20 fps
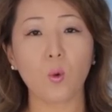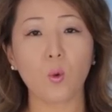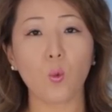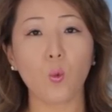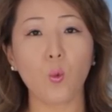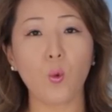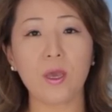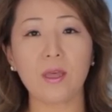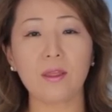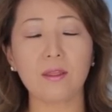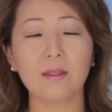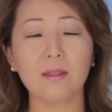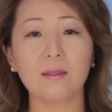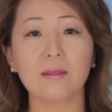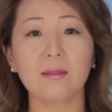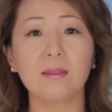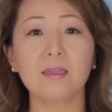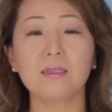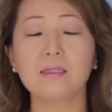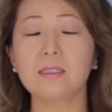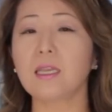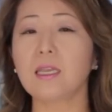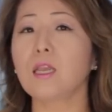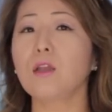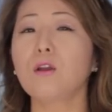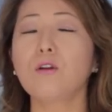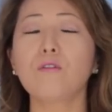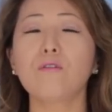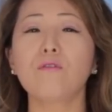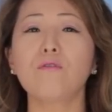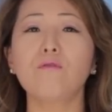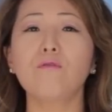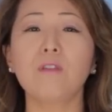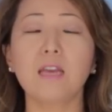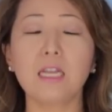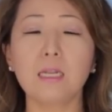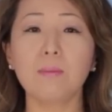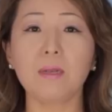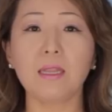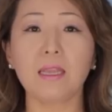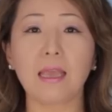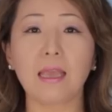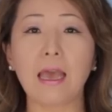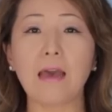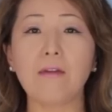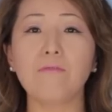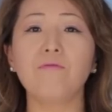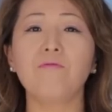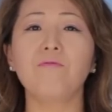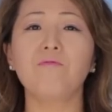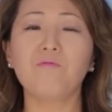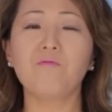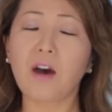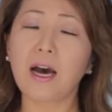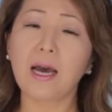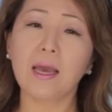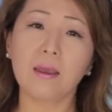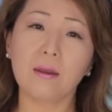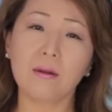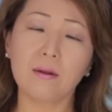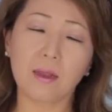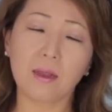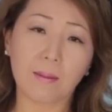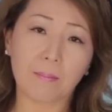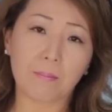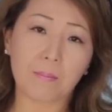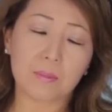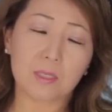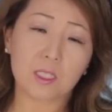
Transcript: with this incredibly fired up